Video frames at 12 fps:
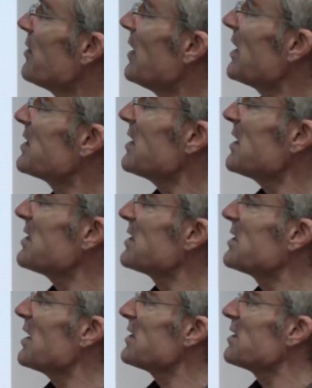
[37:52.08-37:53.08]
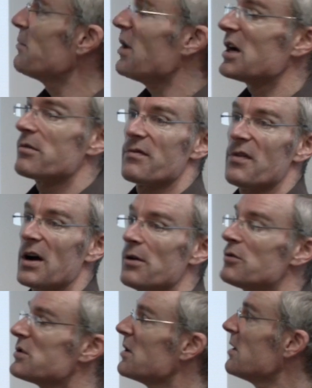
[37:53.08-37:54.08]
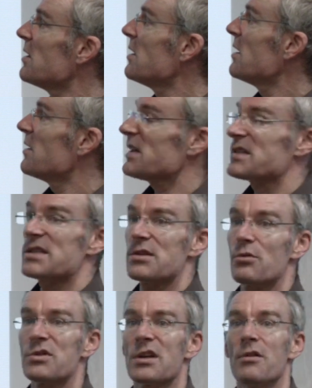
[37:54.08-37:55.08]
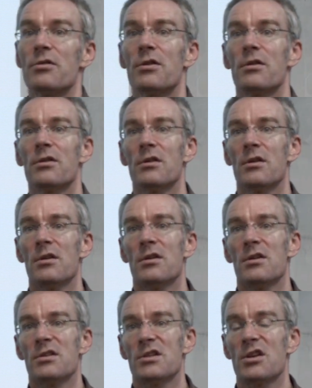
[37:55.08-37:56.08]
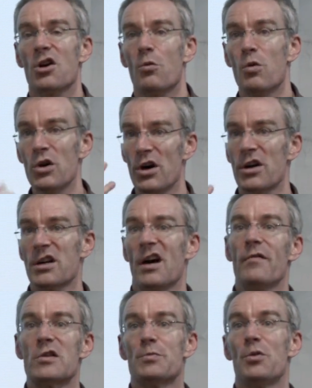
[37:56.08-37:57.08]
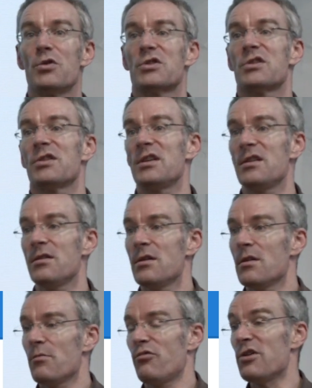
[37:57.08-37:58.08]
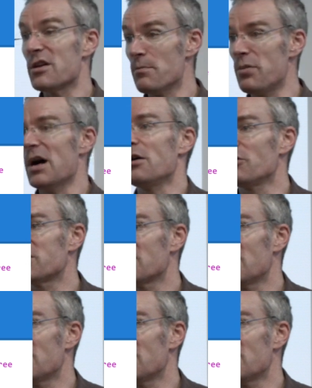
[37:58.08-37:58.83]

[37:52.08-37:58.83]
That's the binary files. That's the source code. So you've got one archive which points to the pre-compiled